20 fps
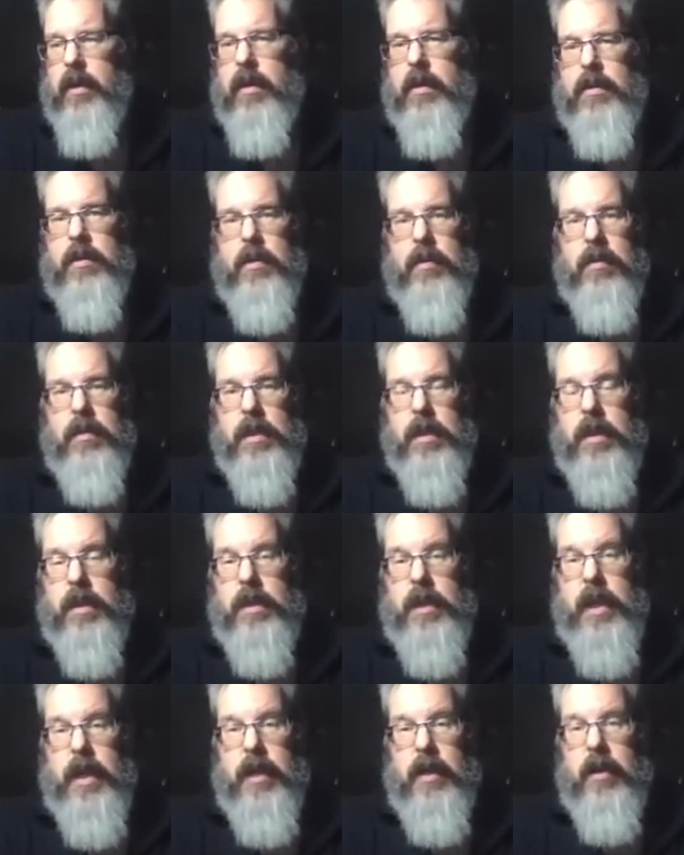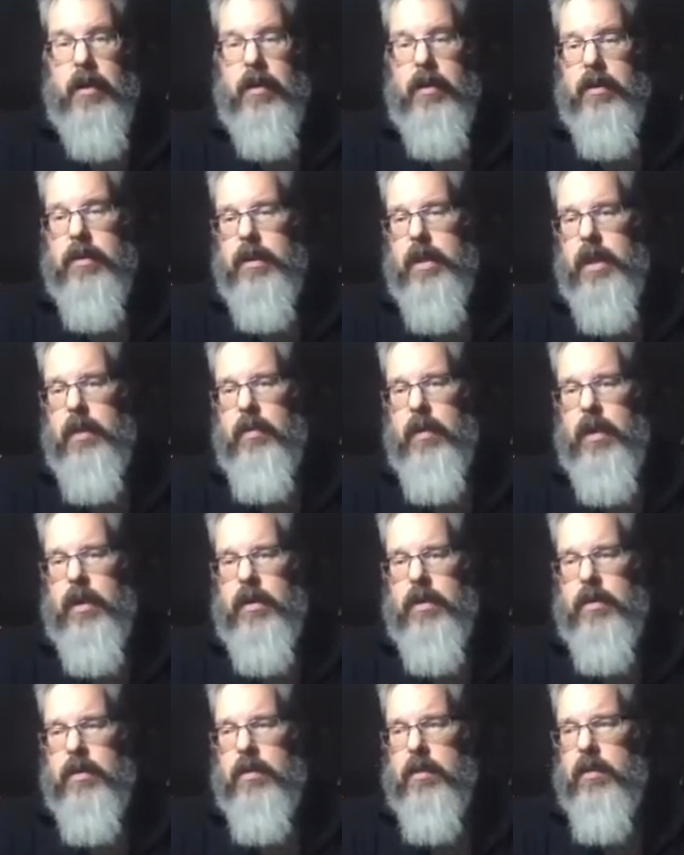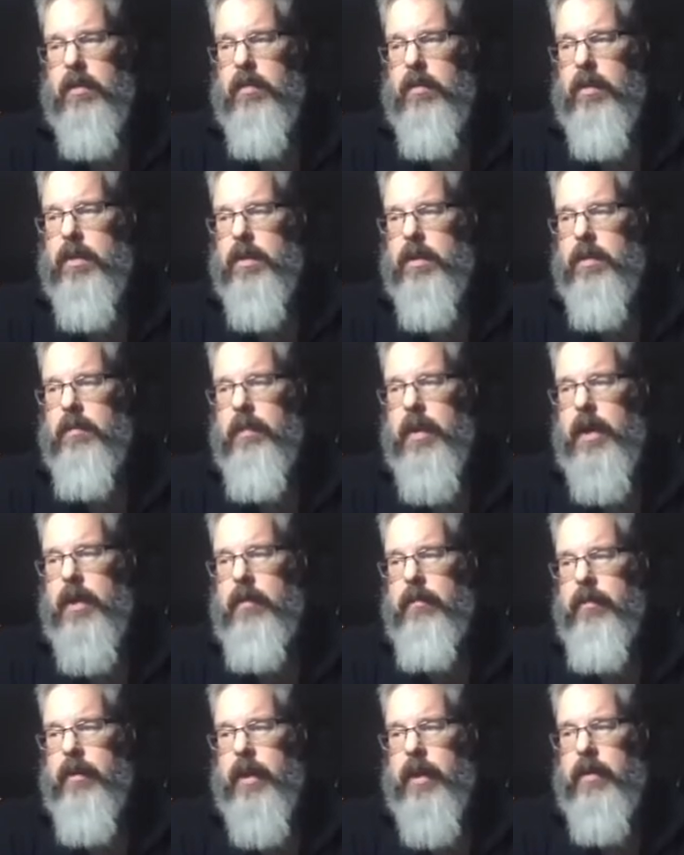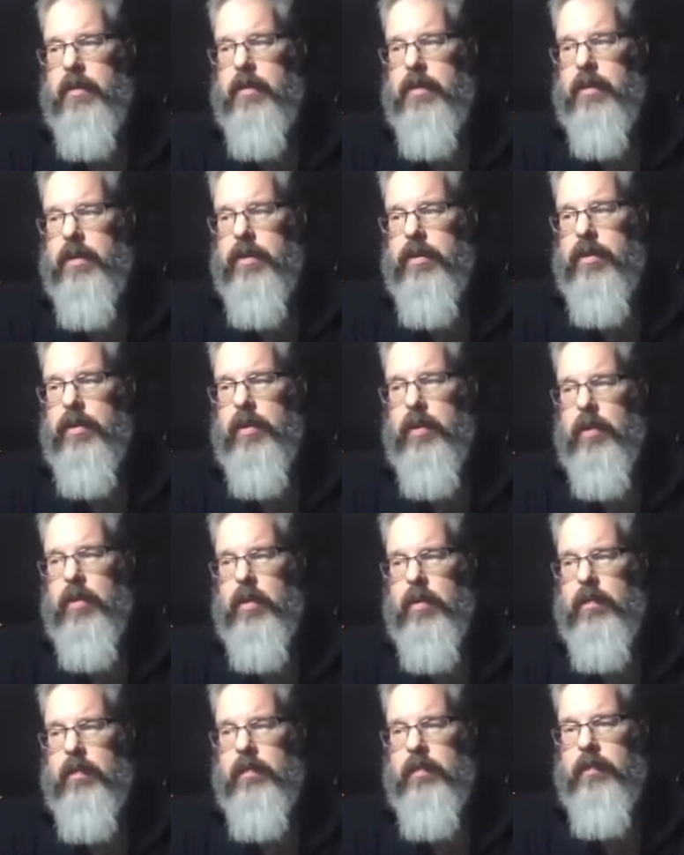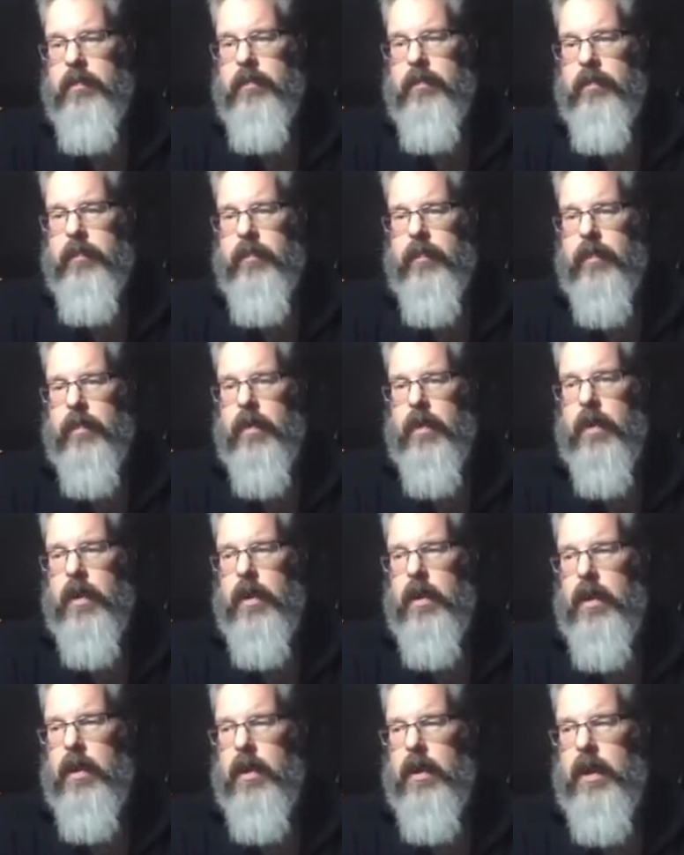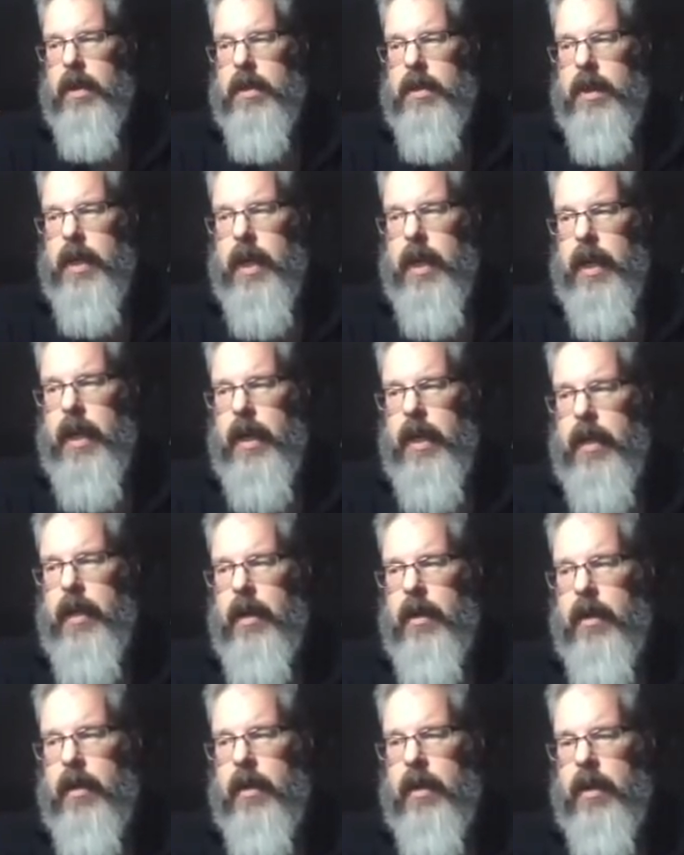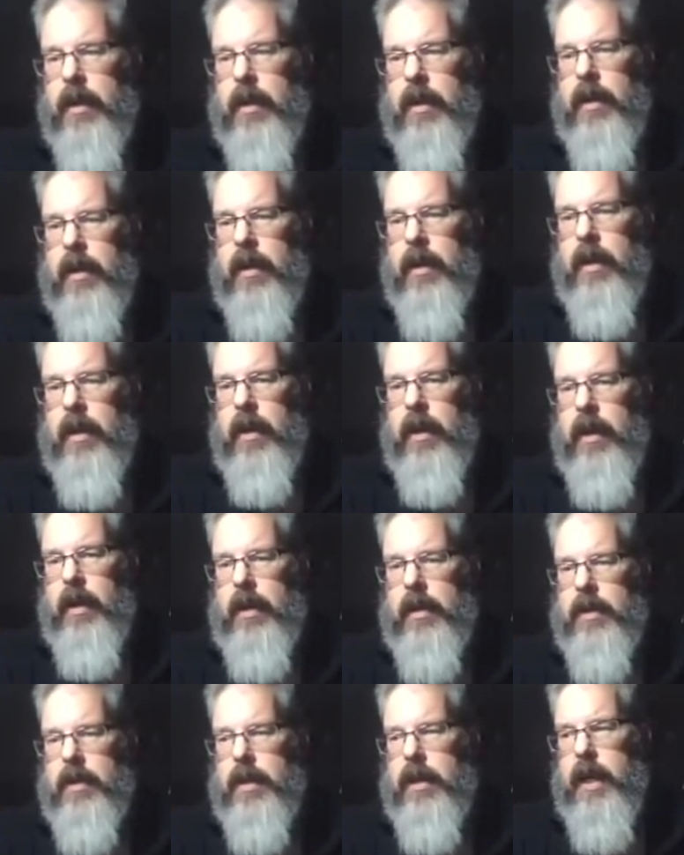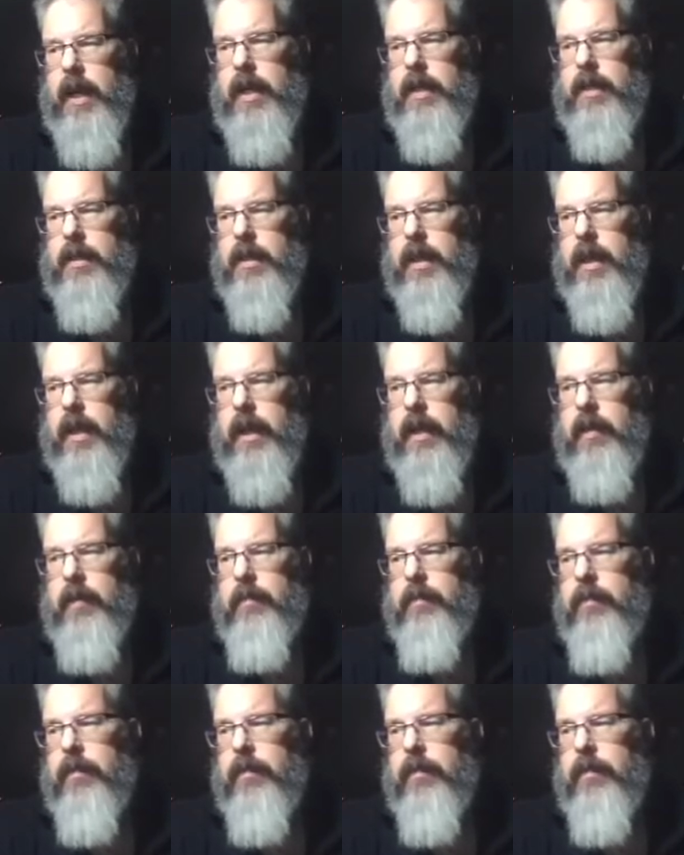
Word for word: So it's going to take our sequence, which the modifier is control, it's a key, and it's the S key.